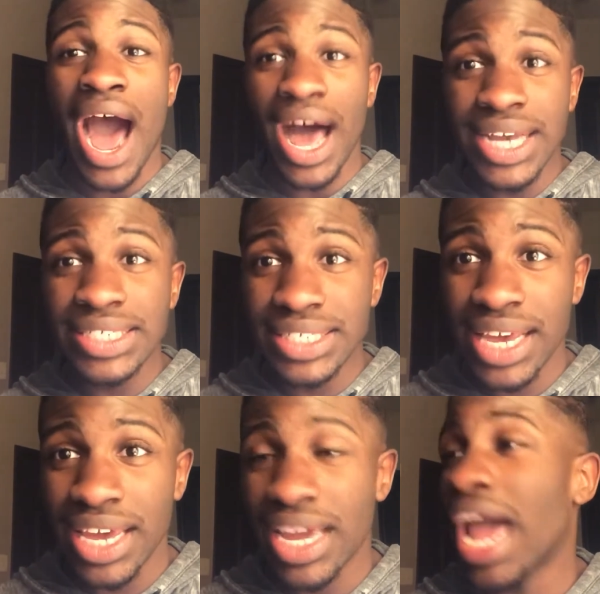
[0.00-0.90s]
I
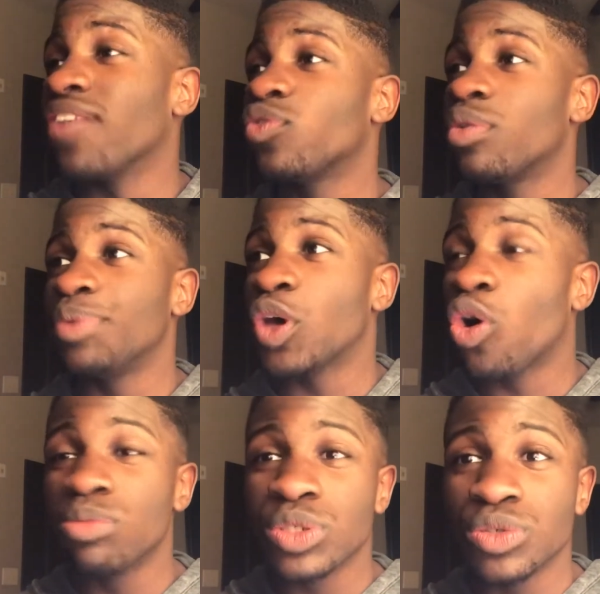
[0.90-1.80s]
say everyone be
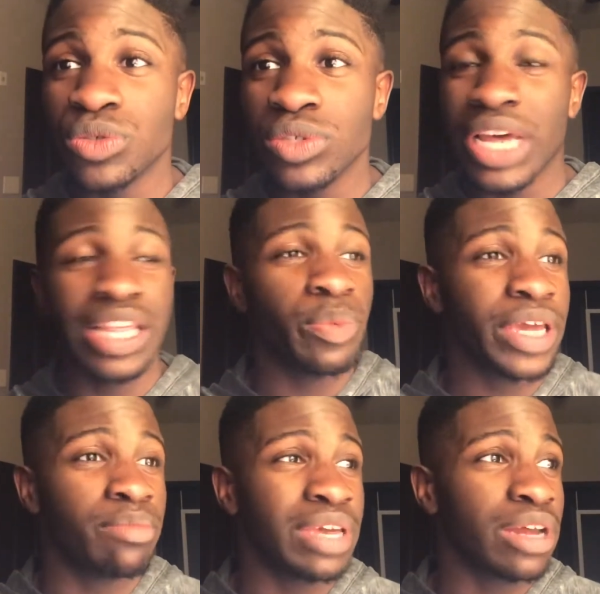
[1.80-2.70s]
homeschooled and then we
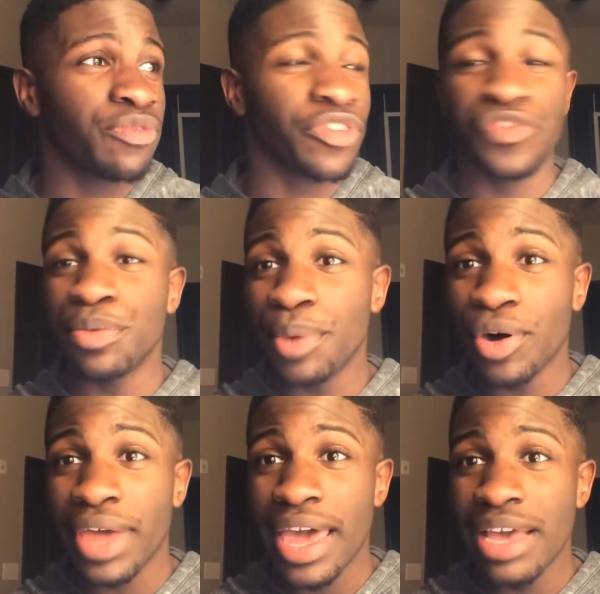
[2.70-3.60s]
can meet up for
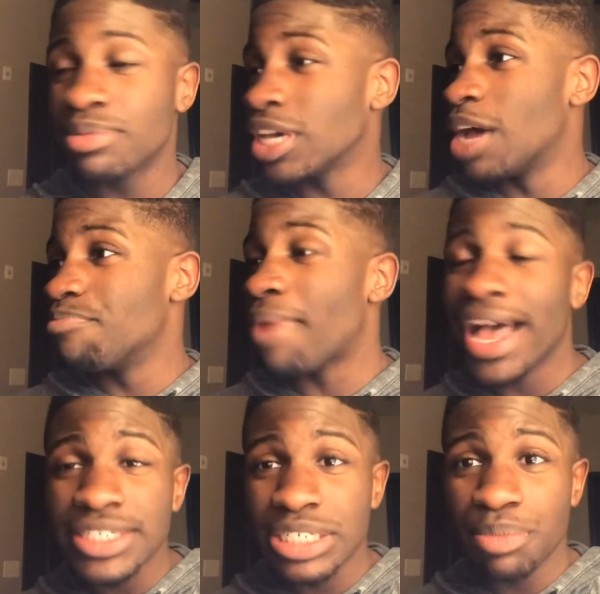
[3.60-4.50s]
football games,
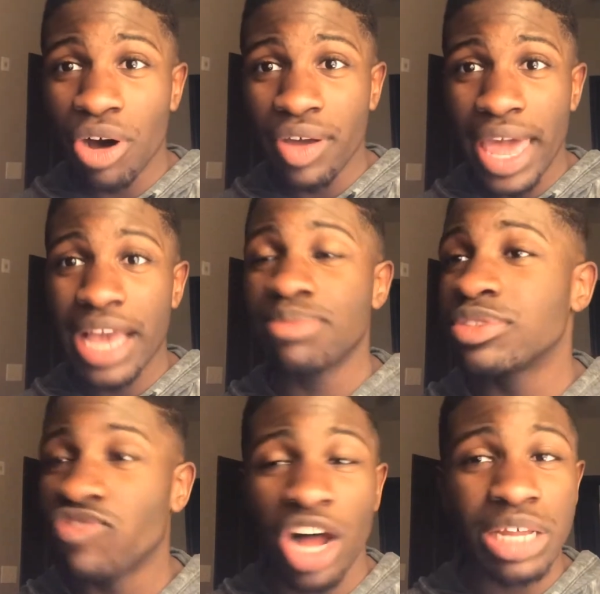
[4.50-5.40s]
basketball
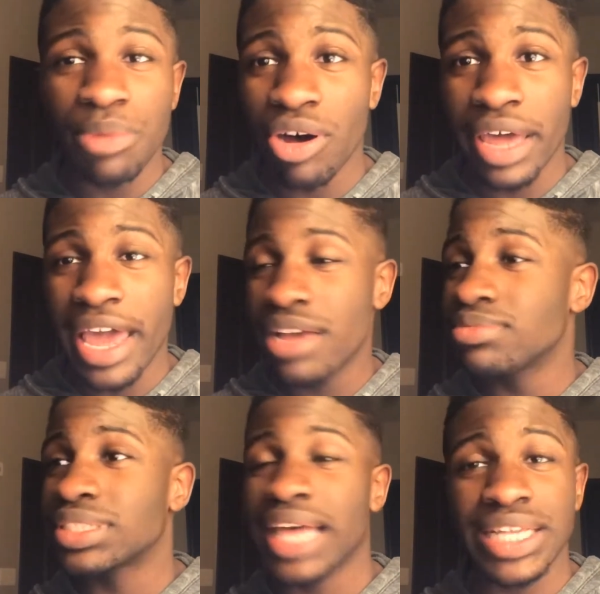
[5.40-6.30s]
games, volleyball
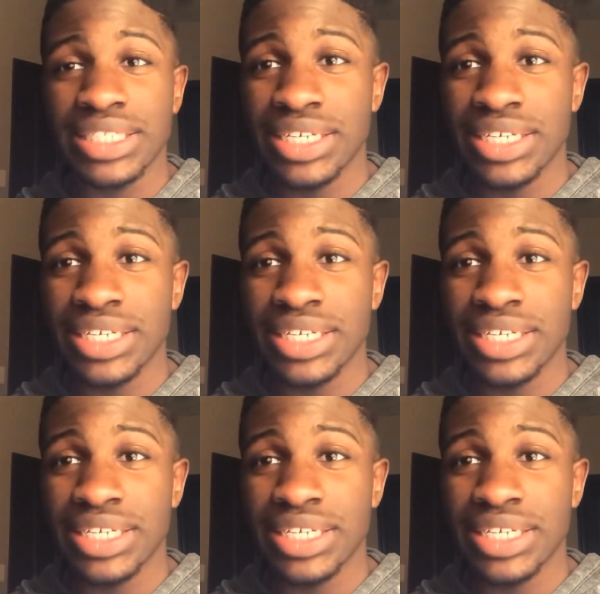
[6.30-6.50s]
games. That's